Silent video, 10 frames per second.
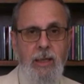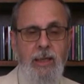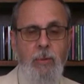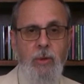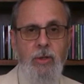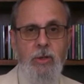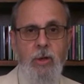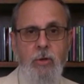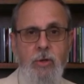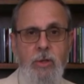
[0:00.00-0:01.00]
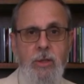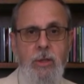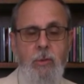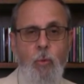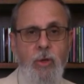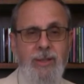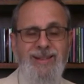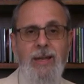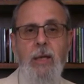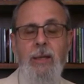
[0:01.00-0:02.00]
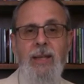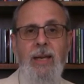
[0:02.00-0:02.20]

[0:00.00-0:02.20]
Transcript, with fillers: And then when the search was done,